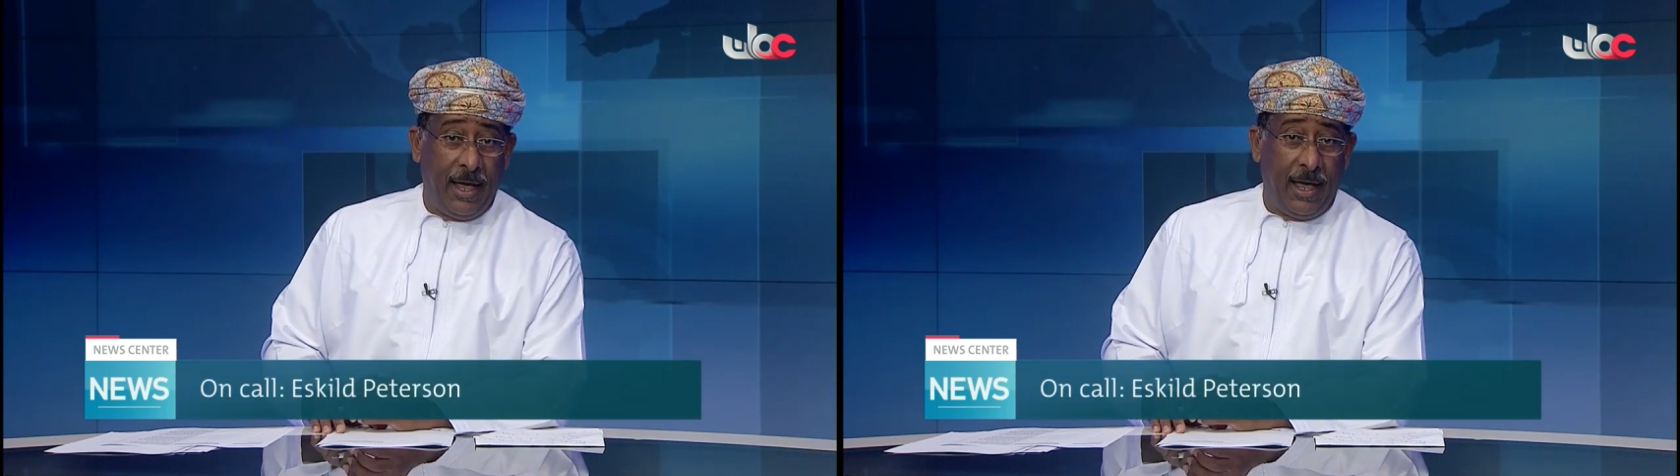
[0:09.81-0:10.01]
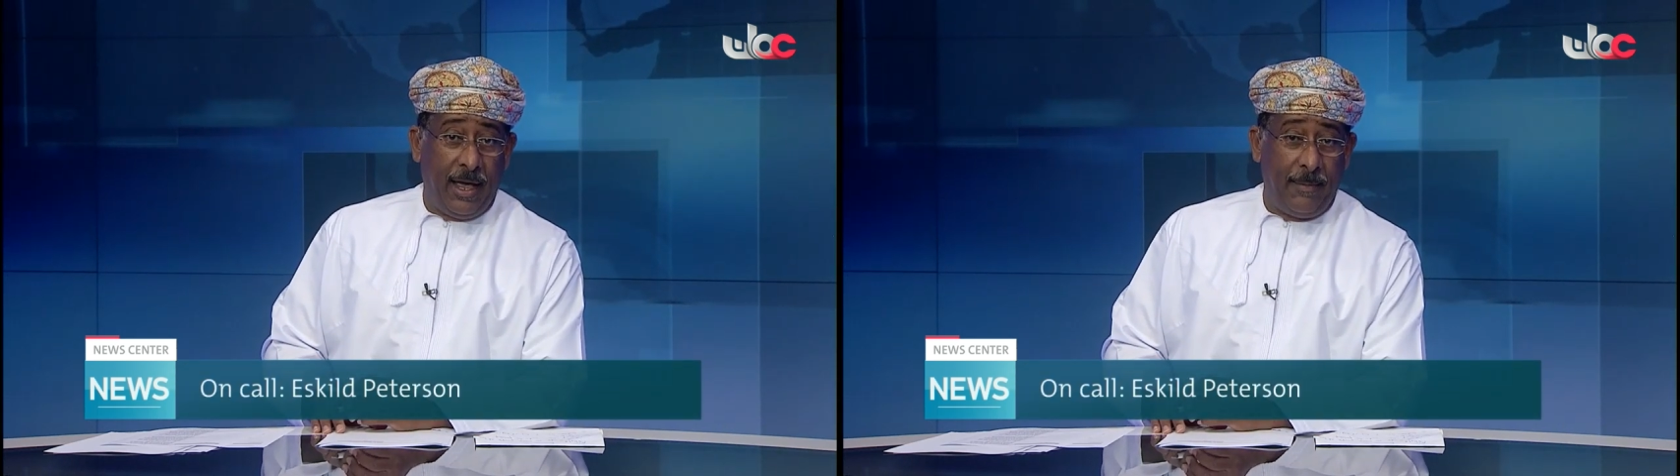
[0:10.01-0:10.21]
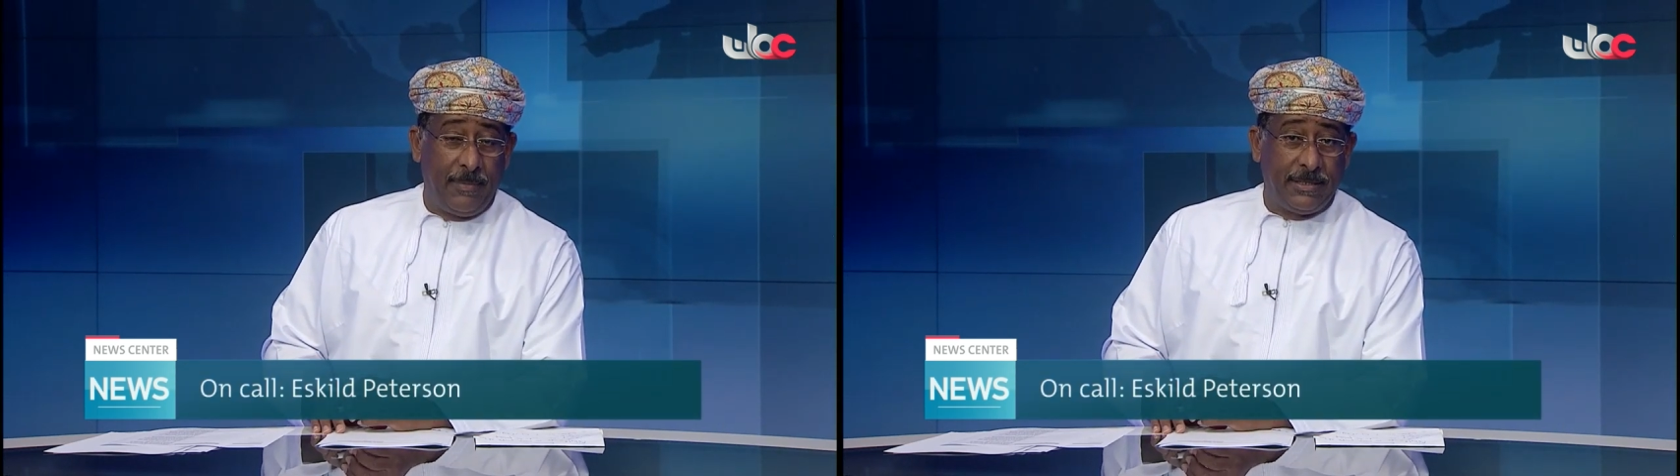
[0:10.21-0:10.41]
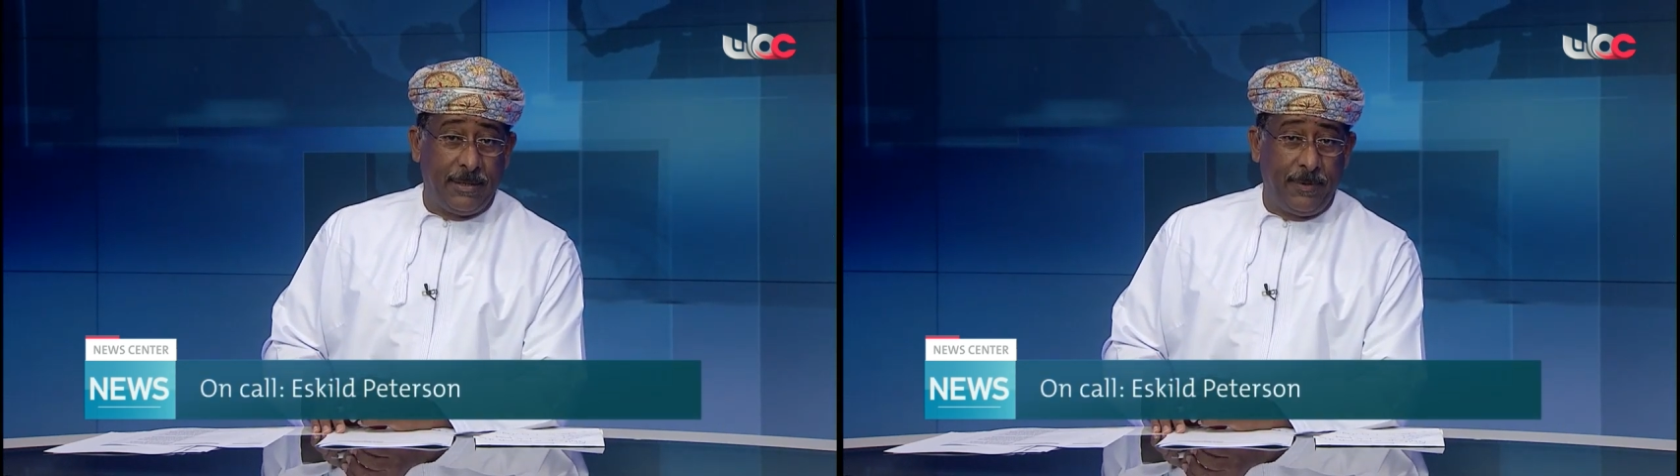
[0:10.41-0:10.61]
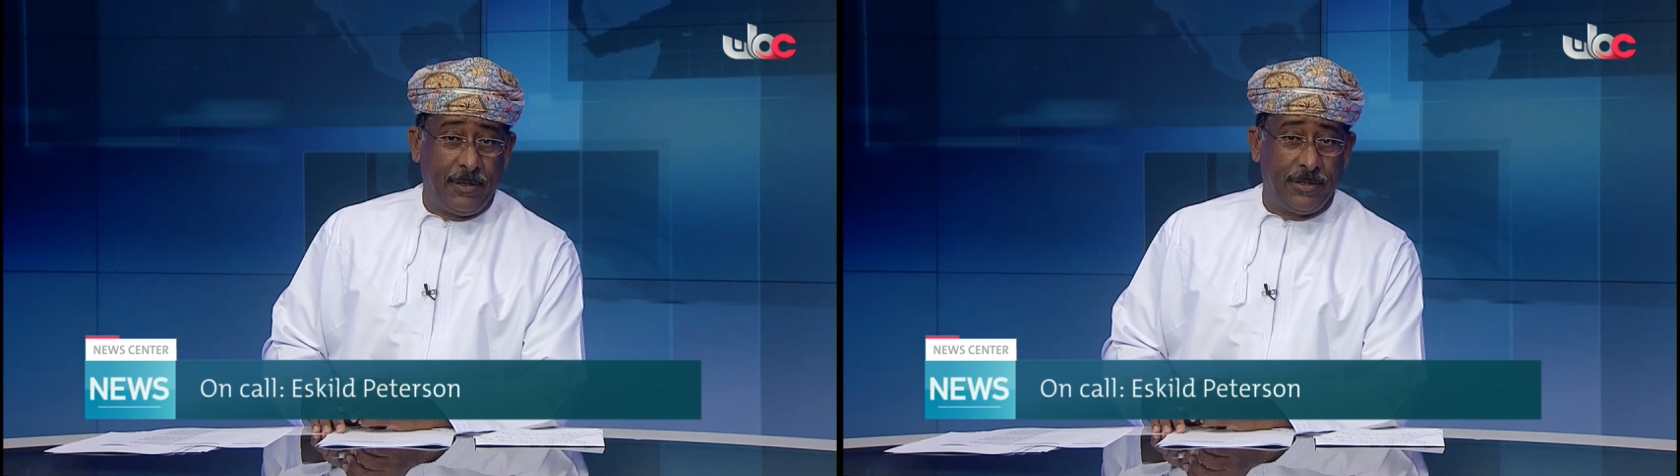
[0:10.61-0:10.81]

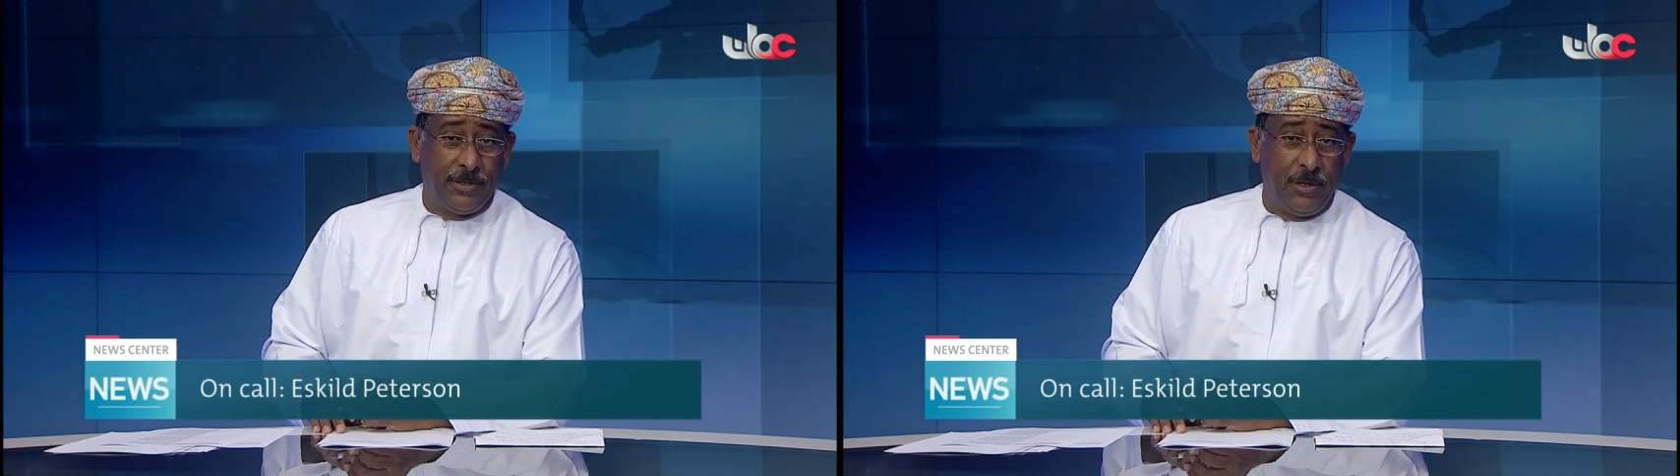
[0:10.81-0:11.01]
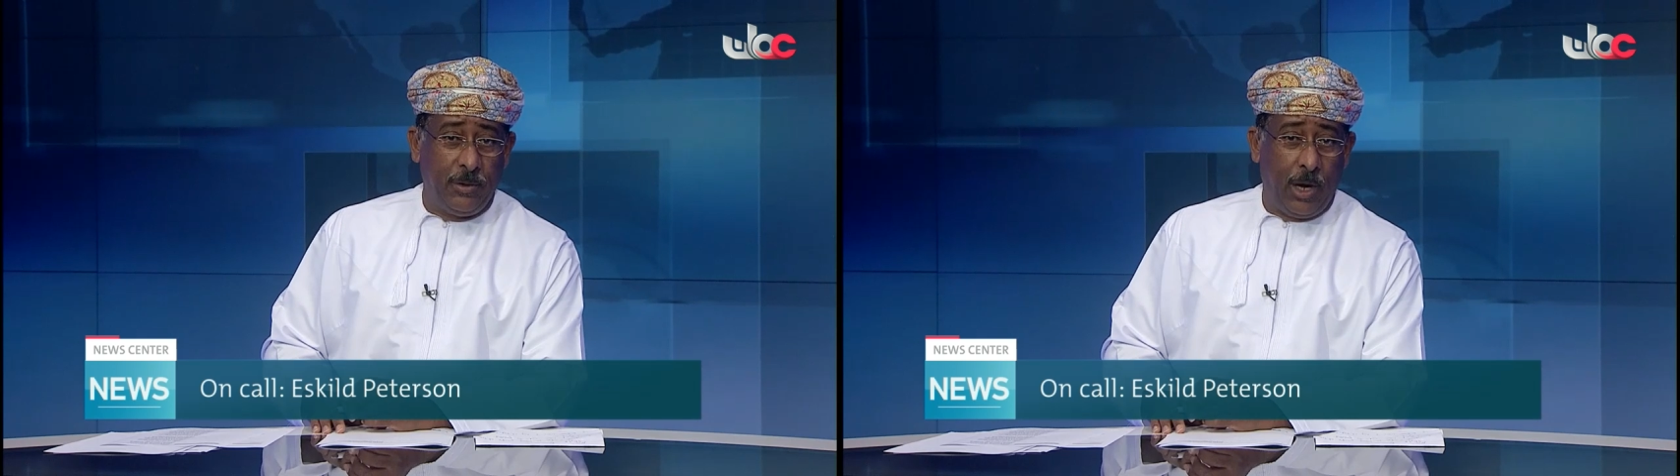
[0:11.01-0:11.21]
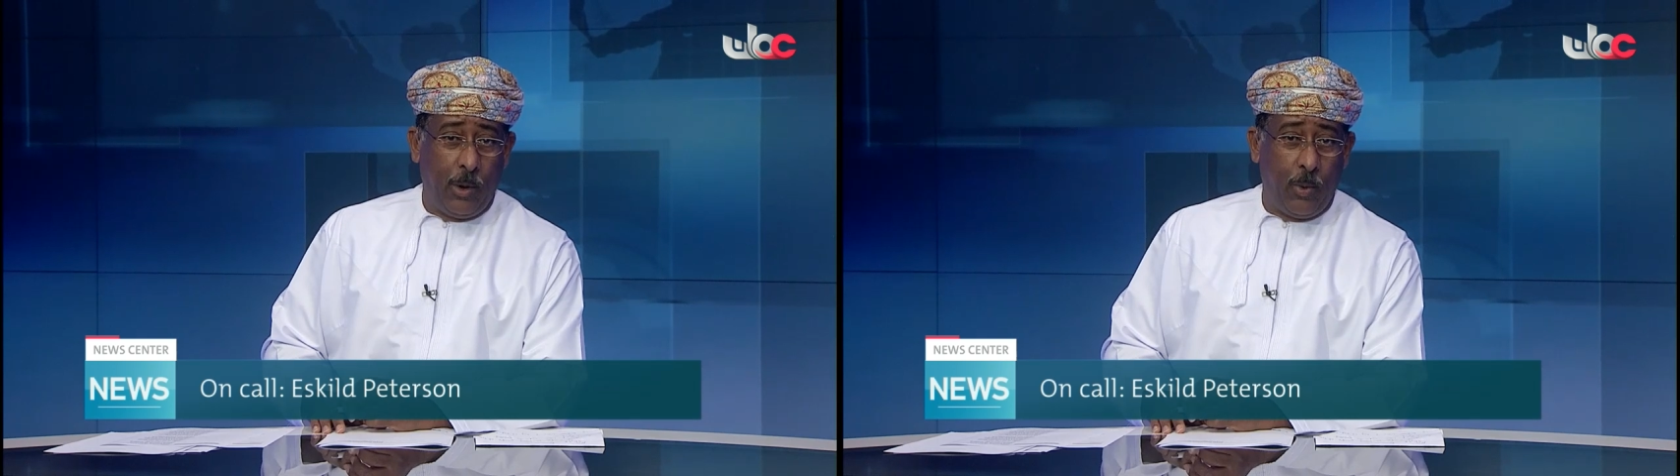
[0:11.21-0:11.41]
Mr. Peterson,